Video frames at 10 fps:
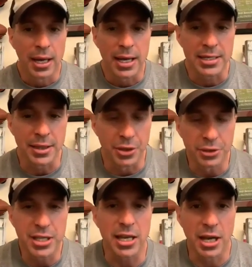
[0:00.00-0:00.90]
he said,
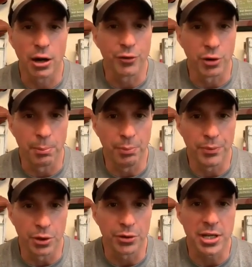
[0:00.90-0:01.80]
they'll take care of your,
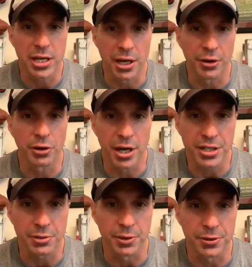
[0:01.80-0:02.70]
they'll take care of your
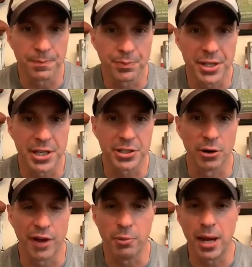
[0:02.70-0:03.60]
customers. He said,
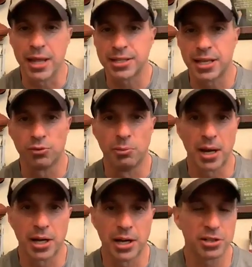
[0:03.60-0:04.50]
so everybody that says, well,
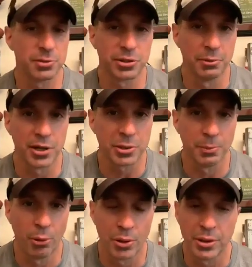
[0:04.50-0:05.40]
my customers are the most
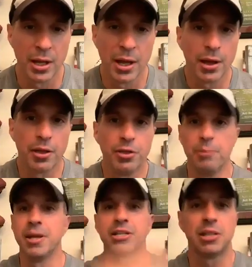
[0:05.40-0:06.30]
important,
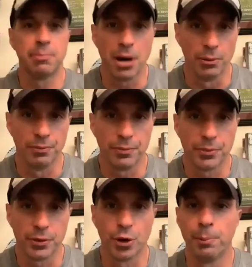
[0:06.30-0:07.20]
they're missing the boat.
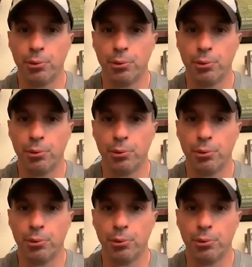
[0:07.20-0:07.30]
Your